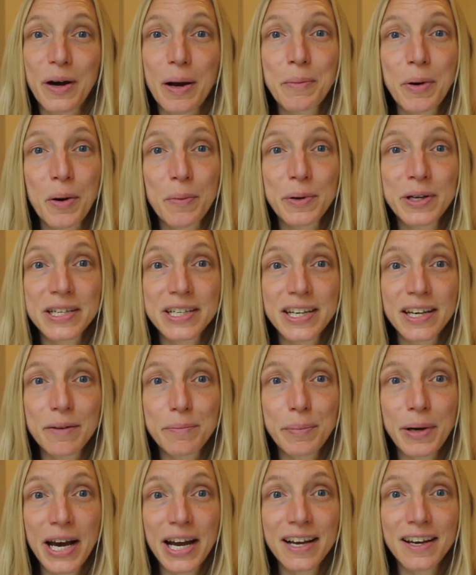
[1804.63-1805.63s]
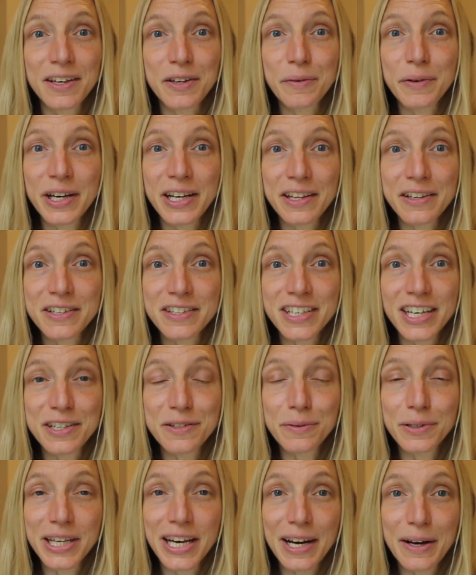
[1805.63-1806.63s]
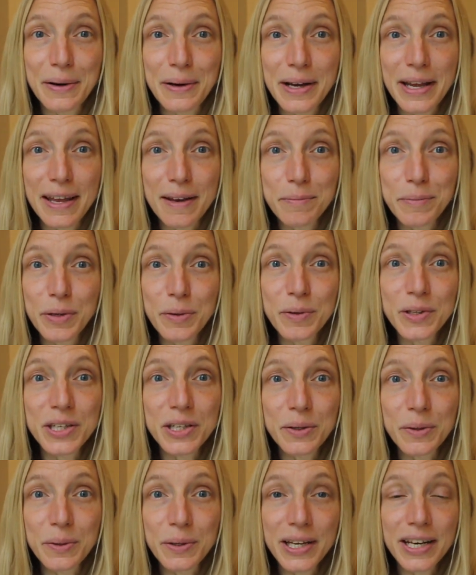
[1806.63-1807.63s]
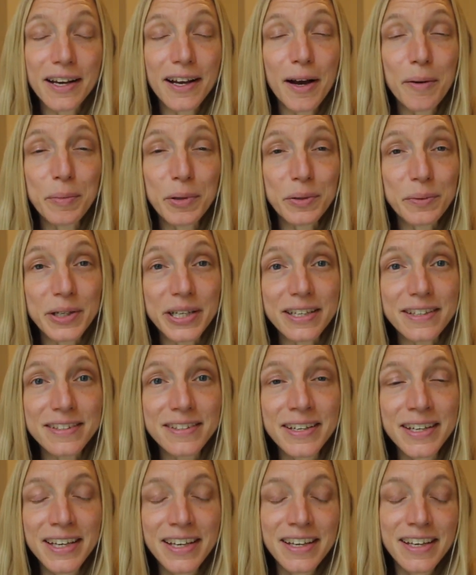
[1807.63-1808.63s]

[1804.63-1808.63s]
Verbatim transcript: I'm hoping to get back on a regular schedule now and be with you in a couple of weeks.